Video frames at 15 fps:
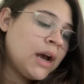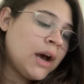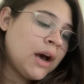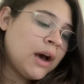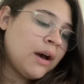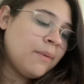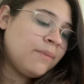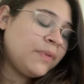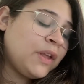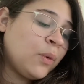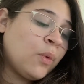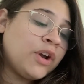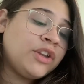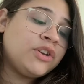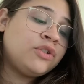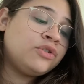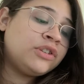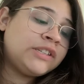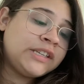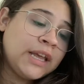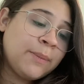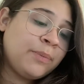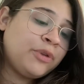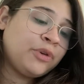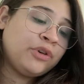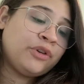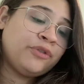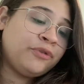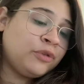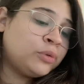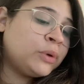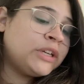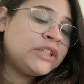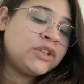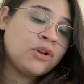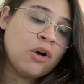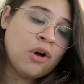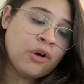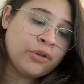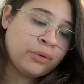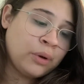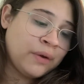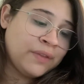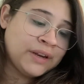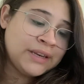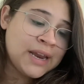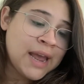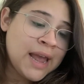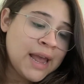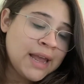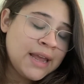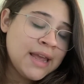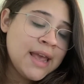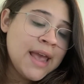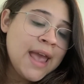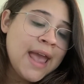They want you to sip through your fluids all throughout the day.